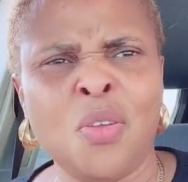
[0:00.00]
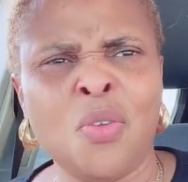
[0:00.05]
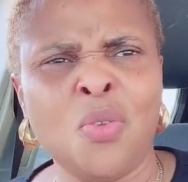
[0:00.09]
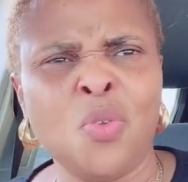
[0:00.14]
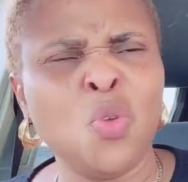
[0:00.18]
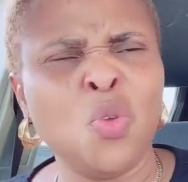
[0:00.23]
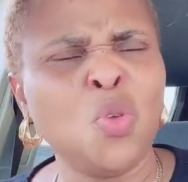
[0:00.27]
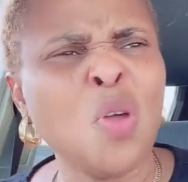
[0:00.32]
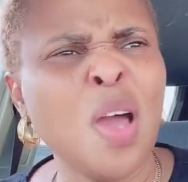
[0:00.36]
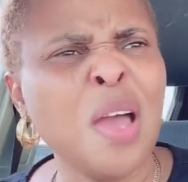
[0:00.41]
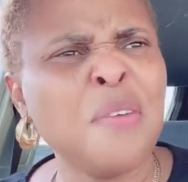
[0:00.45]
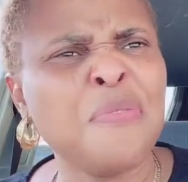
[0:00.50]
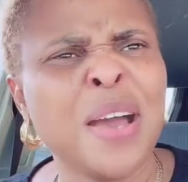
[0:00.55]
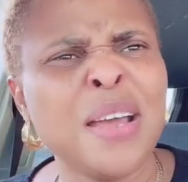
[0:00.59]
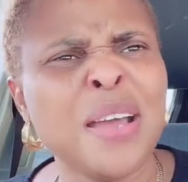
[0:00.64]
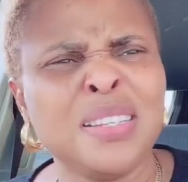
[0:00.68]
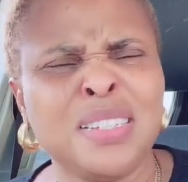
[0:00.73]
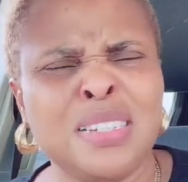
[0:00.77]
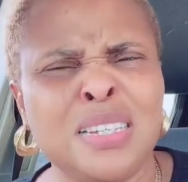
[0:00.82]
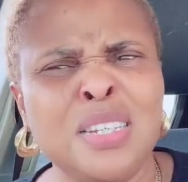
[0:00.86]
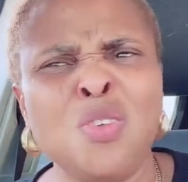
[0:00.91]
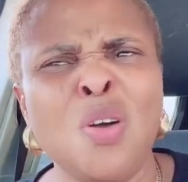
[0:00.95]
She don't
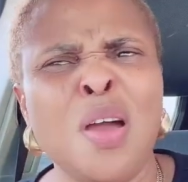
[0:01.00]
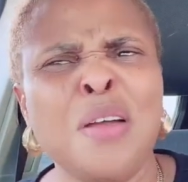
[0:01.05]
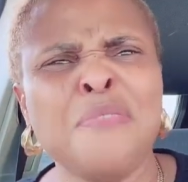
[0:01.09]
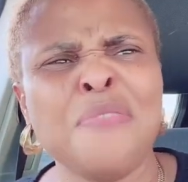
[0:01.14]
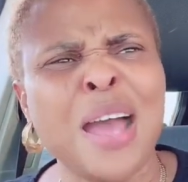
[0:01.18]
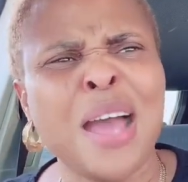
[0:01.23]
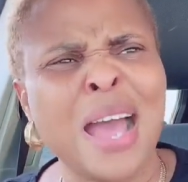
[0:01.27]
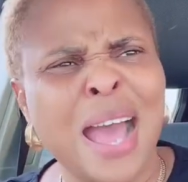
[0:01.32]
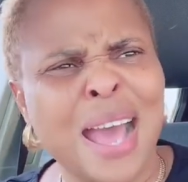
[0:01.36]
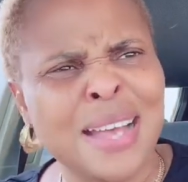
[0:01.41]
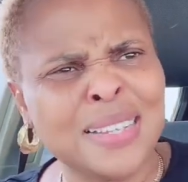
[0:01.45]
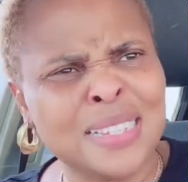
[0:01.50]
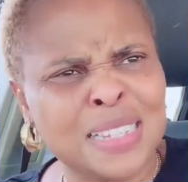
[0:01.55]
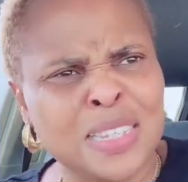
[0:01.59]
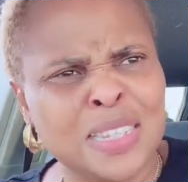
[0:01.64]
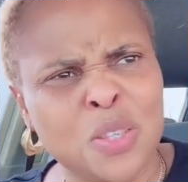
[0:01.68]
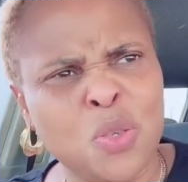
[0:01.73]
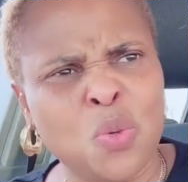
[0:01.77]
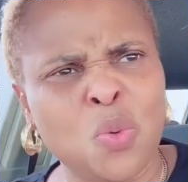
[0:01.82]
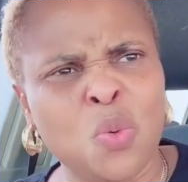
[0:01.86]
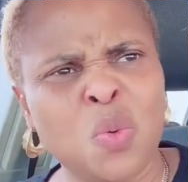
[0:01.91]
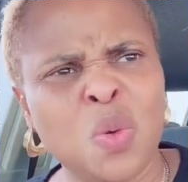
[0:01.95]
ever
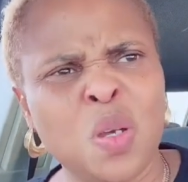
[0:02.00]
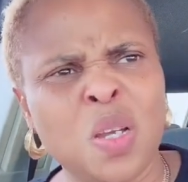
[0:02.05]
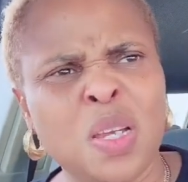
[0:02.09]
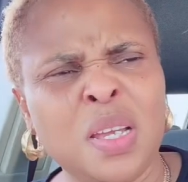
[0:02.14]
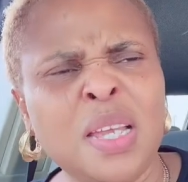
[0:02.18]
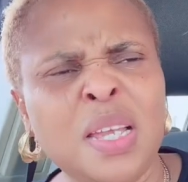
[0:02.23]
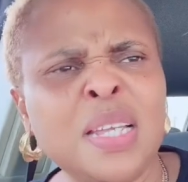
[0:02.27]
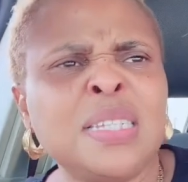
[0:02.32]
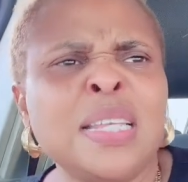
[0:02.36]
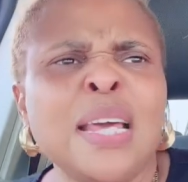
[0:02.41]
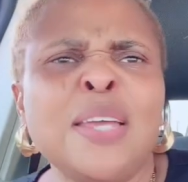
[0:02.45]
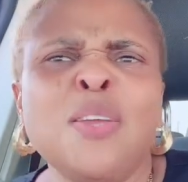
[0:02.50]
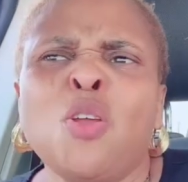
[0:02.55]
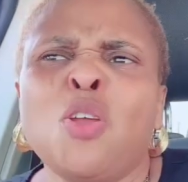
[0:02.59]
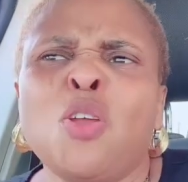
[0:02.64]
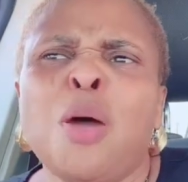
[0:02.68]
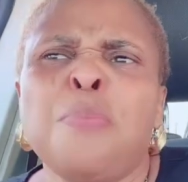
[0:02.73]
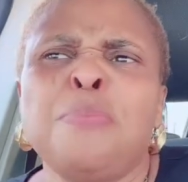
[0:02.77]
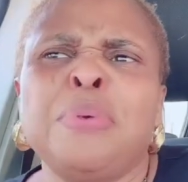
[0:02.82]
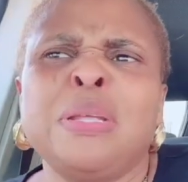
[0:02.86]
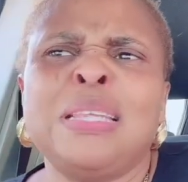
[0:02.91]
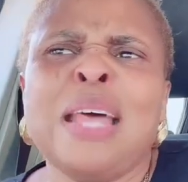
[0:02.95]
ask you. He say, no,
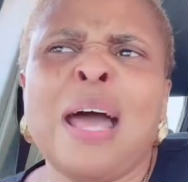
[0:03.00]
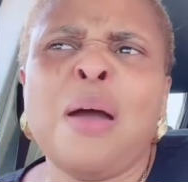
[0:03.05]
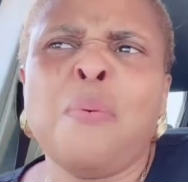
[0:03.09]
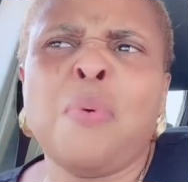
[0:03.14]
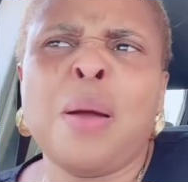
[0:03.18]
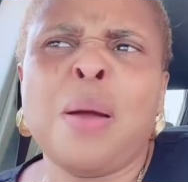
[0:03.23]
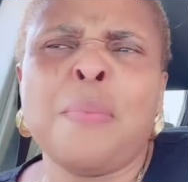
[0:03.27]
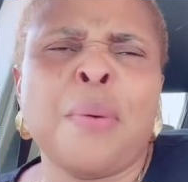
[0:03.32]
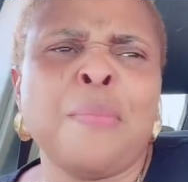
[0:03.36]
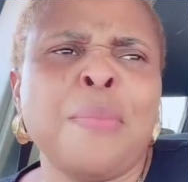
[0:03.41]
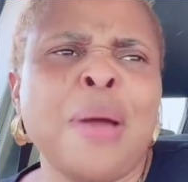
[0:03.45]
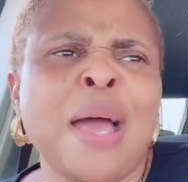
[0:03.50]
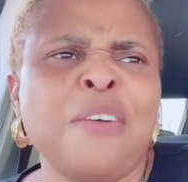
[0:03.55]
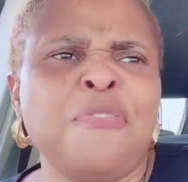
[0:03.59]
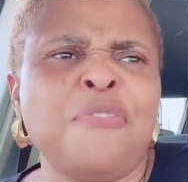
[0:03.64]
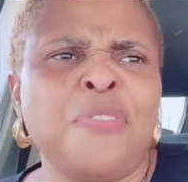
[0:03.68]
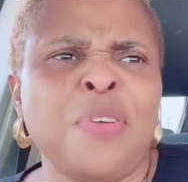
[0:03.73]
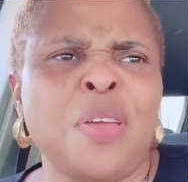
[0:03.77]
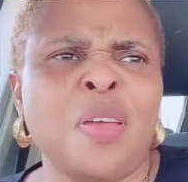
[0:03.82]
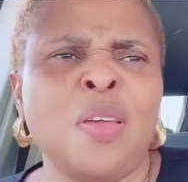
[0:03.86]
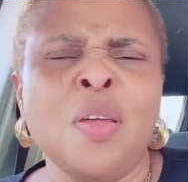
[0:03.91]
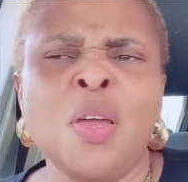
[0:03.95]
not be that one, my
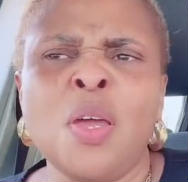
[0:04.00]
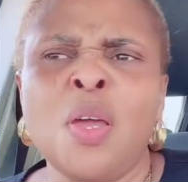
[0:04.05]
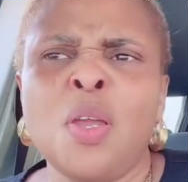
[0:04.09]
wife.